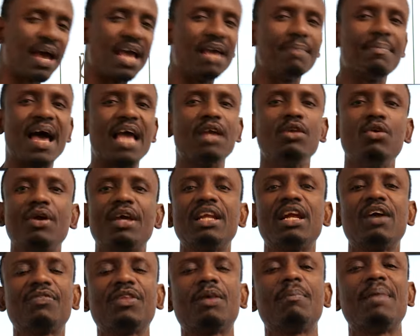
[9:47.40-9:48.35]
by
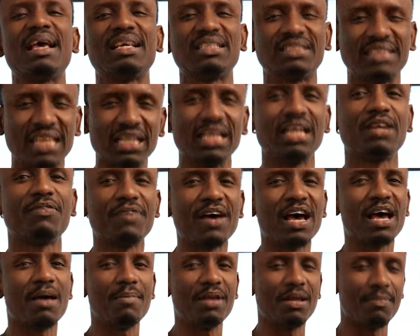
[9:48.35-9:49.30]
looking after my extended
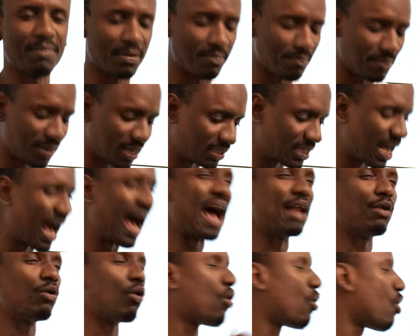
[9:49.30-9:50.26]
family members
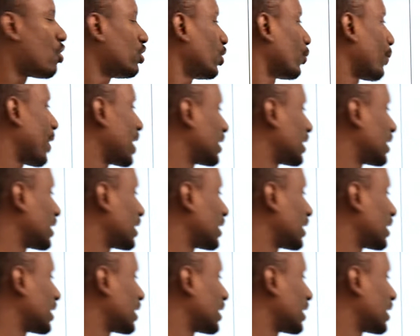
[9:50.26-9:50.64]
and all the